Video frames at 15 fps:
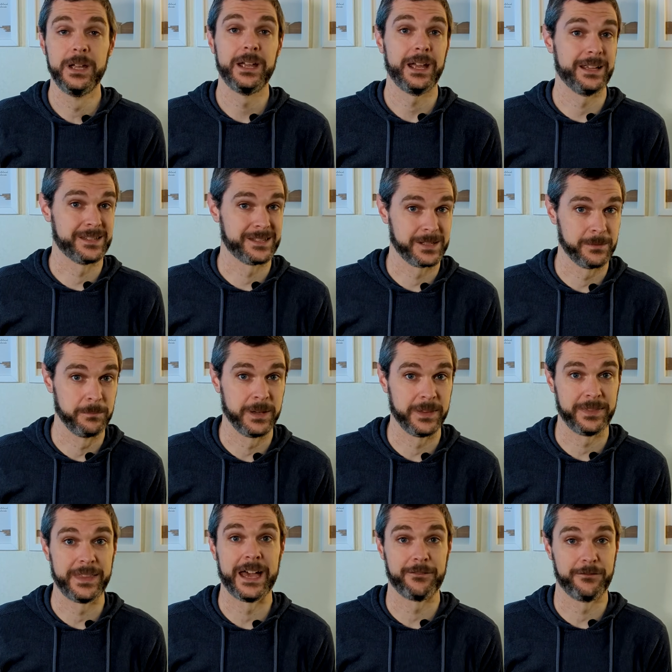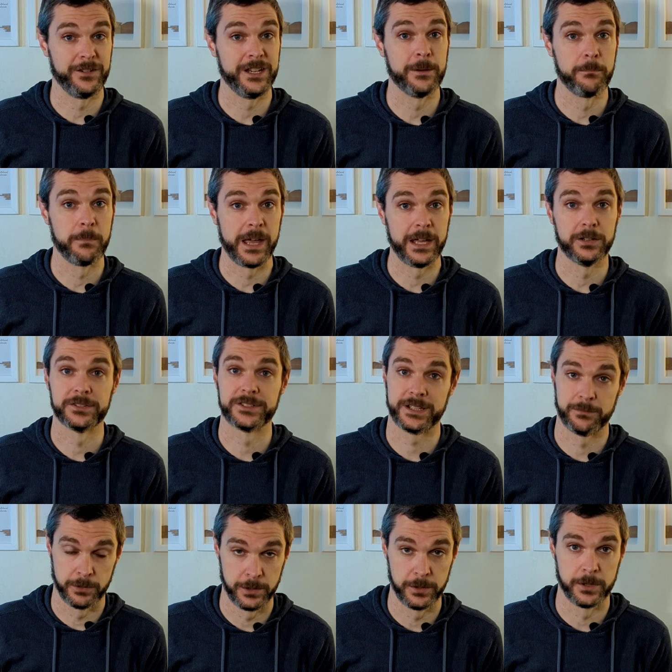and submit that via mail to
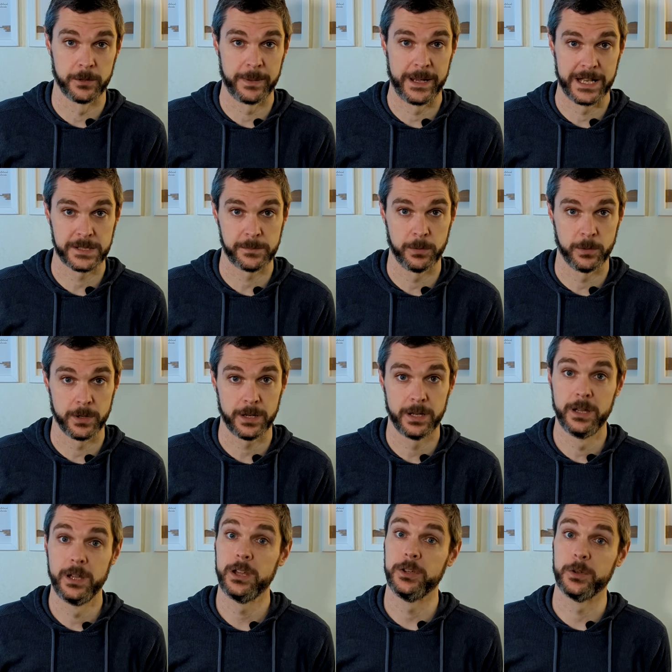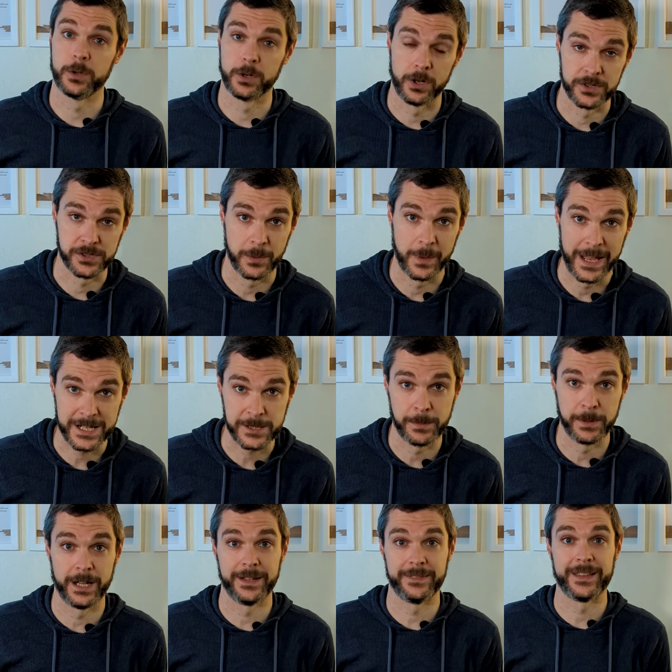renew your passport. You can also
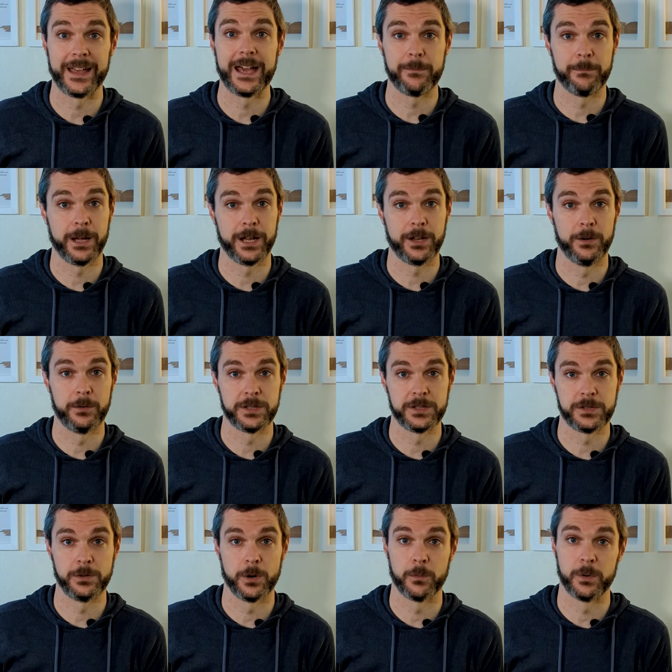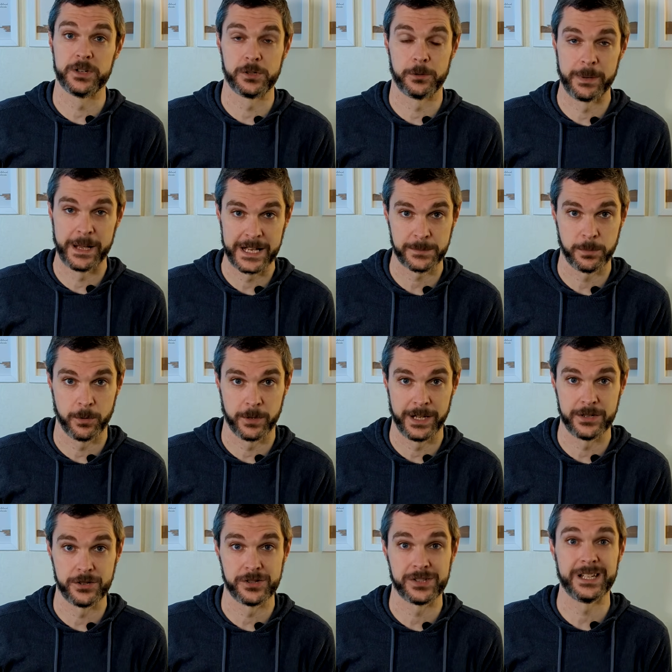expedite that by going to a regional passport
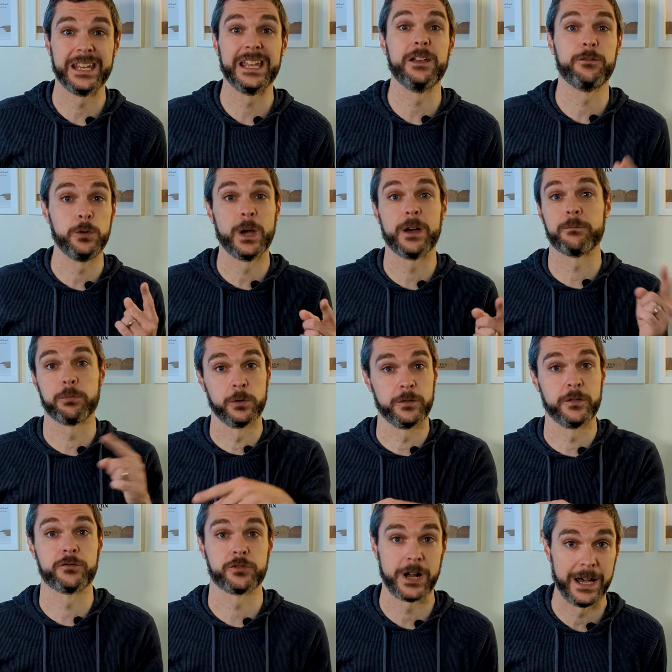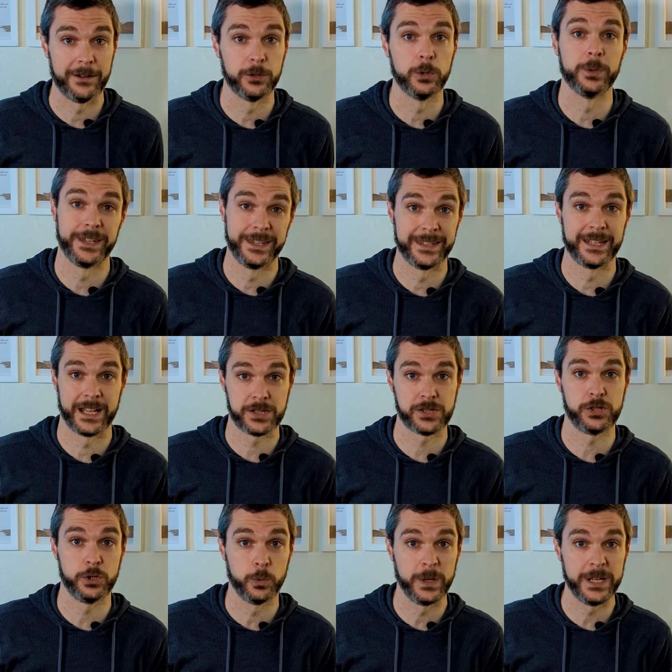agency if you have proof of travel within the next
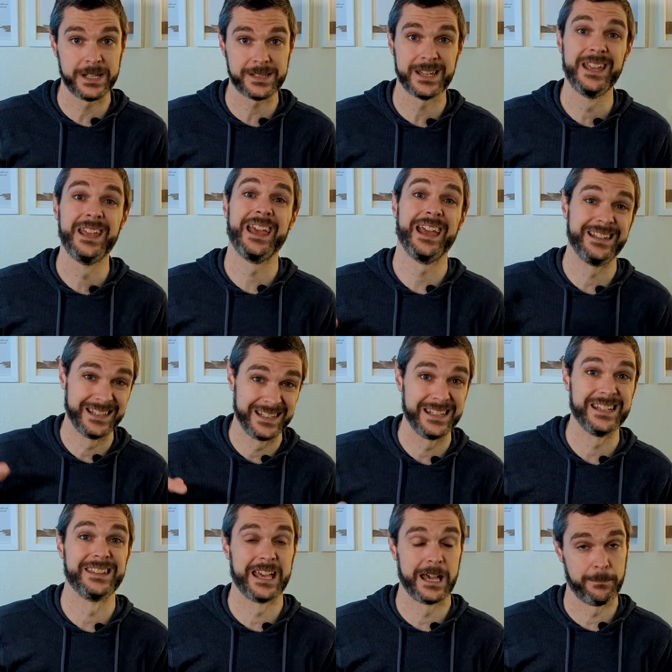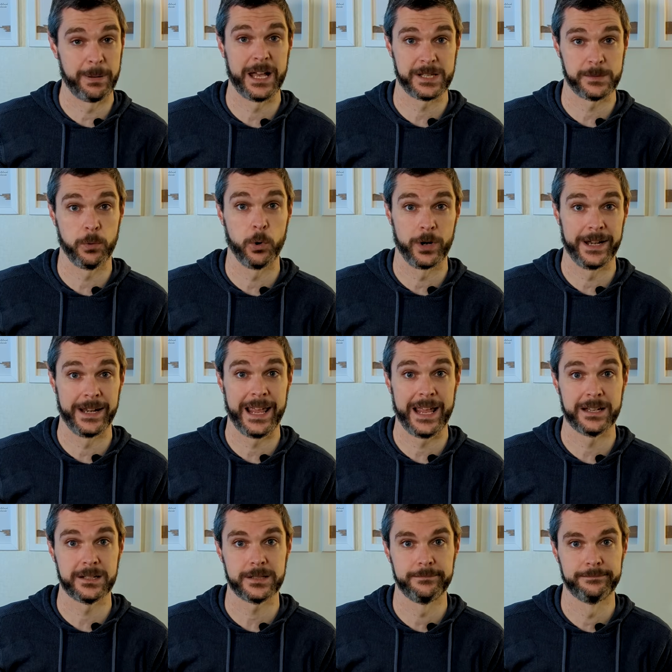2 weeks and you need that passport in hand.